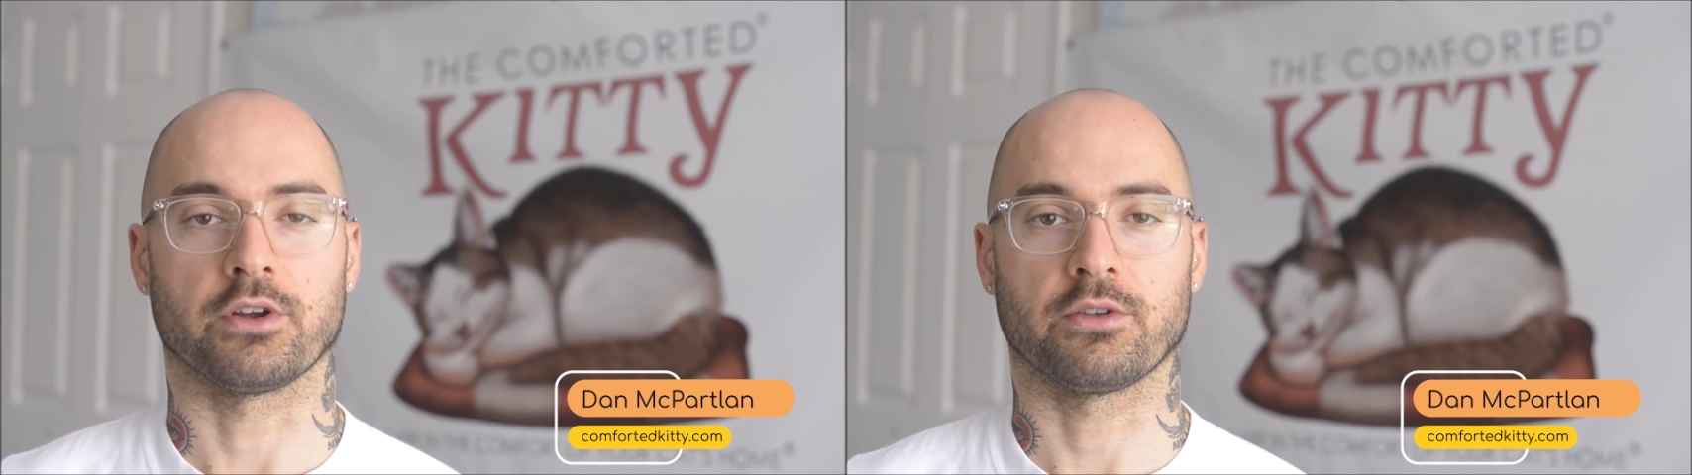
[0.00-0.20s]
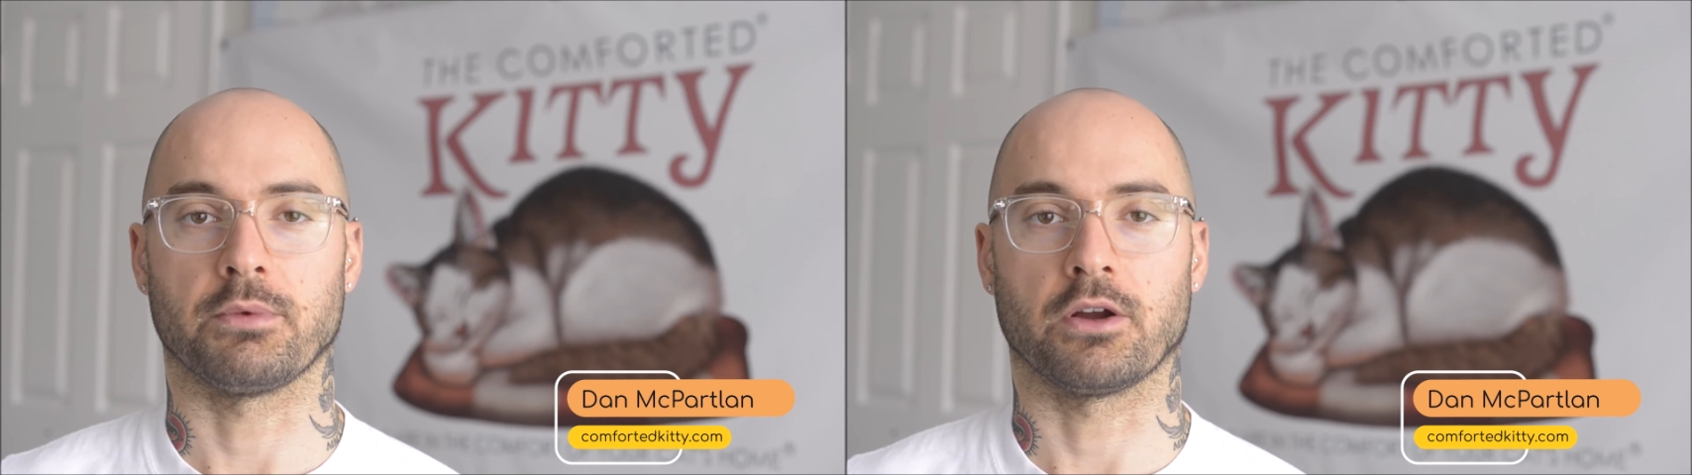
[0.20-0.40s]

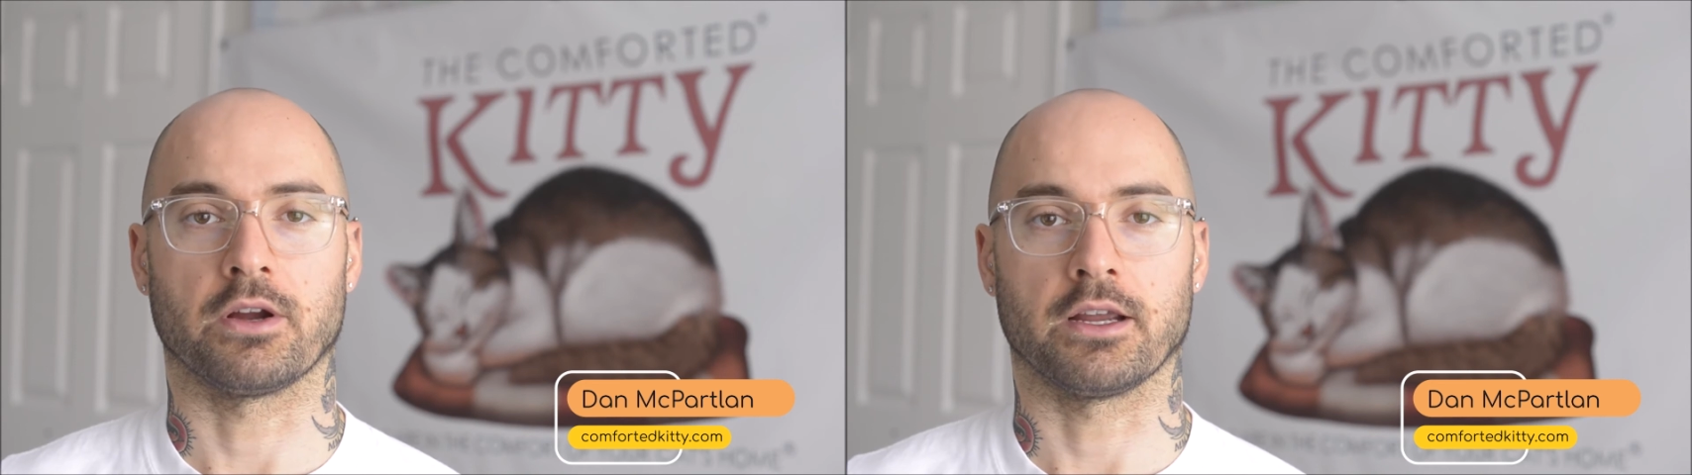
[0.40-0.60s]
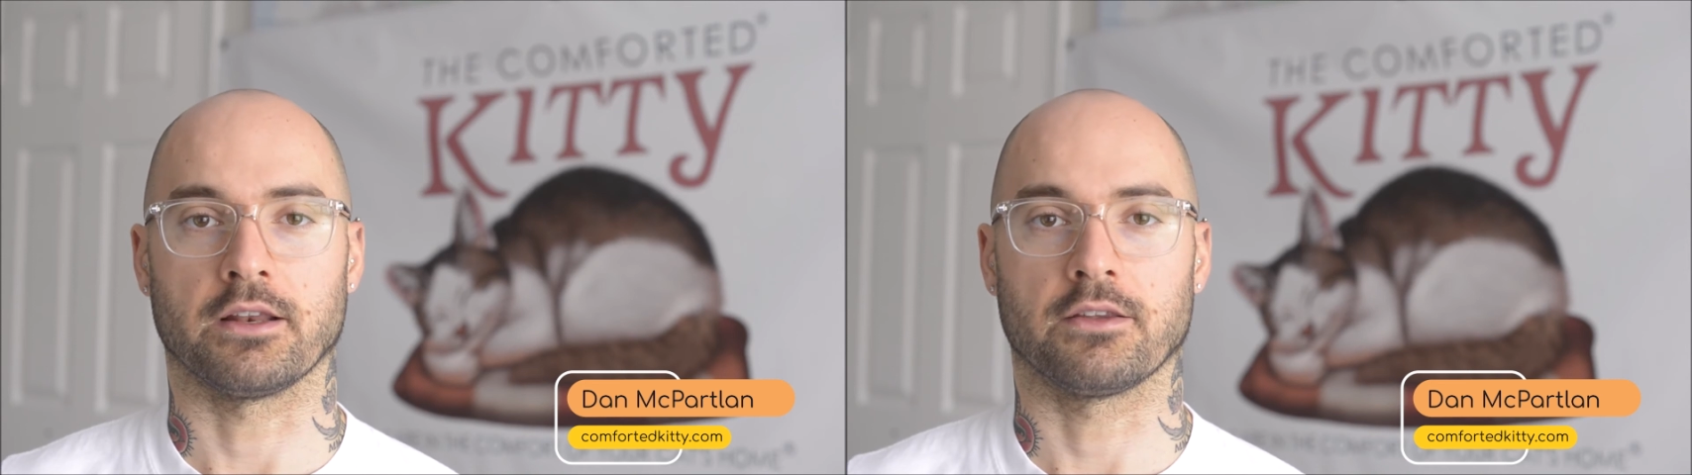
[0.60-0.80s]

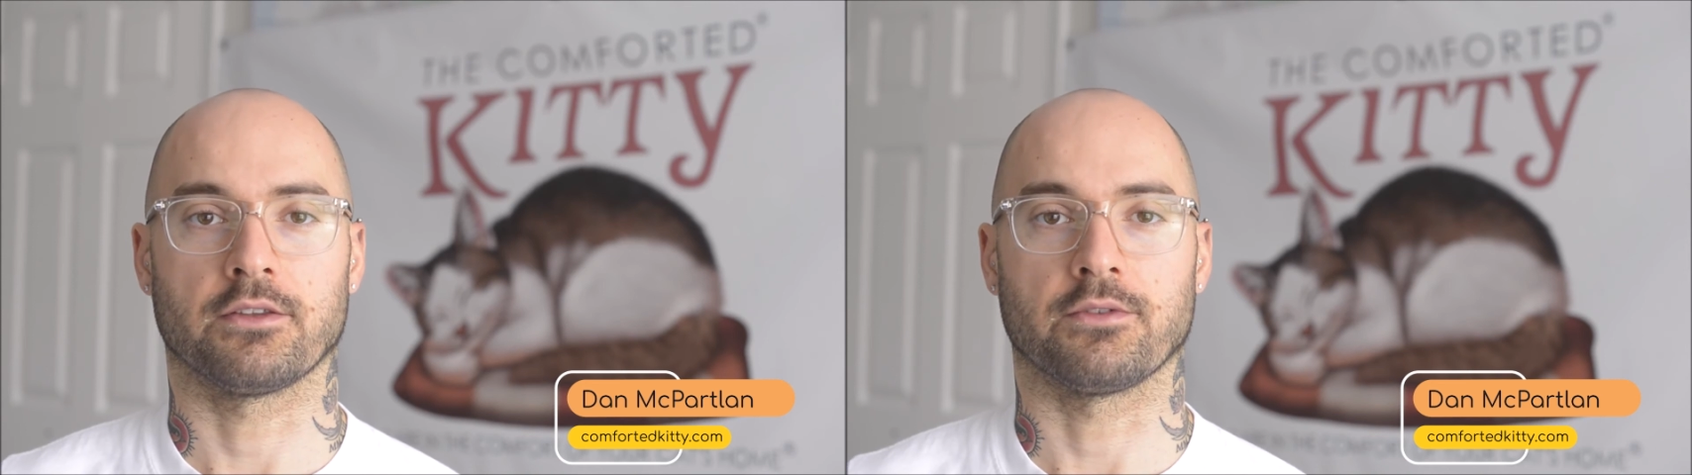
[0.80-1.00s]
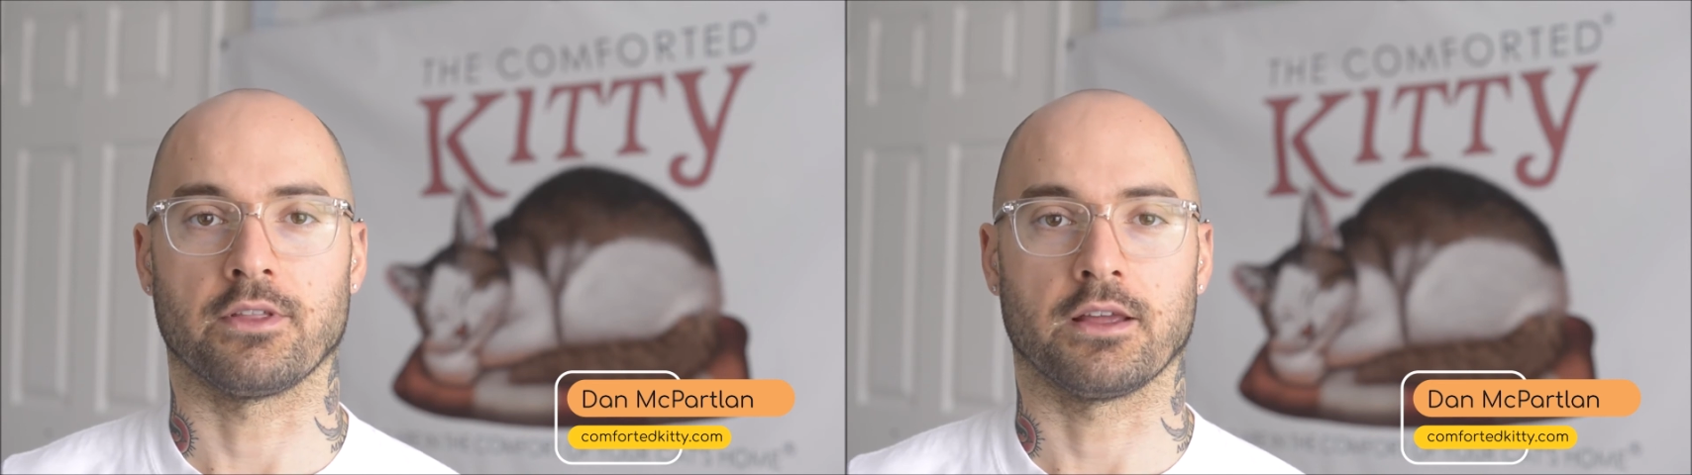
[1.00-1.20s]

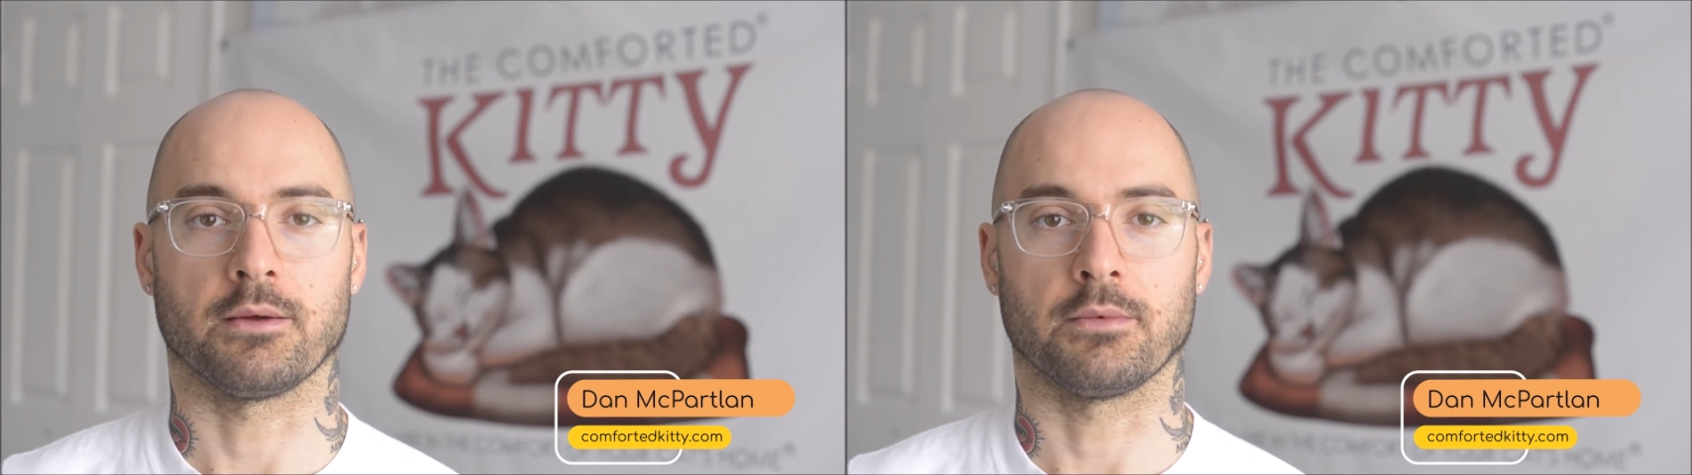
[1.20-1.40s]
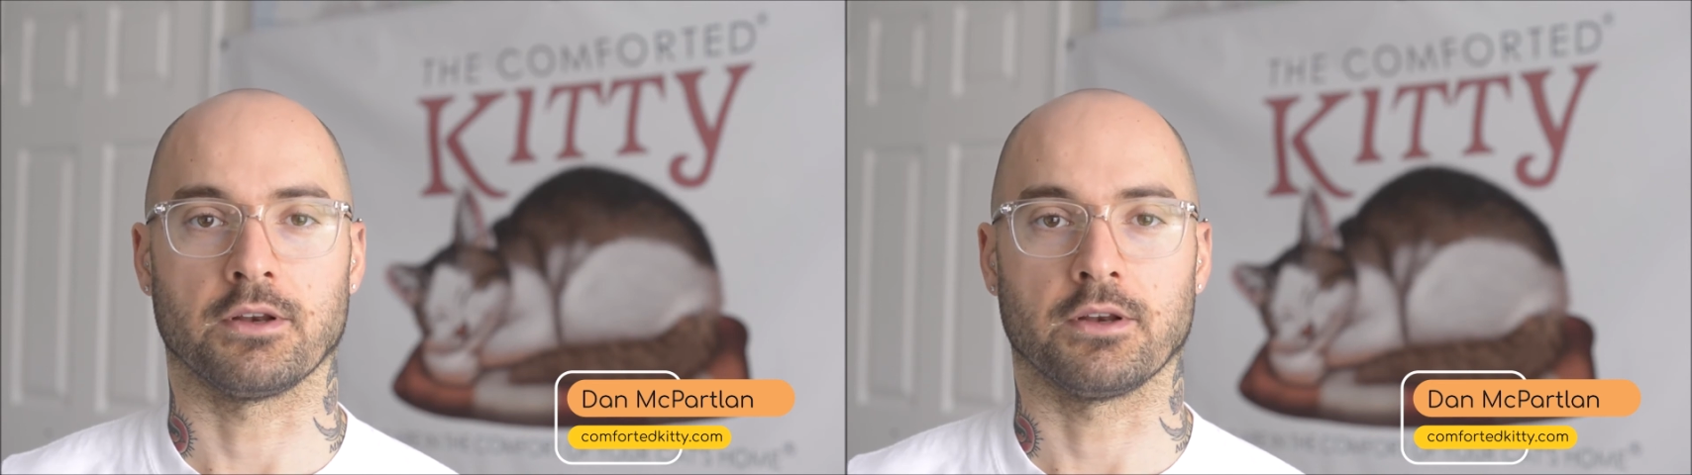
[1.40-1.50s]
experience for them.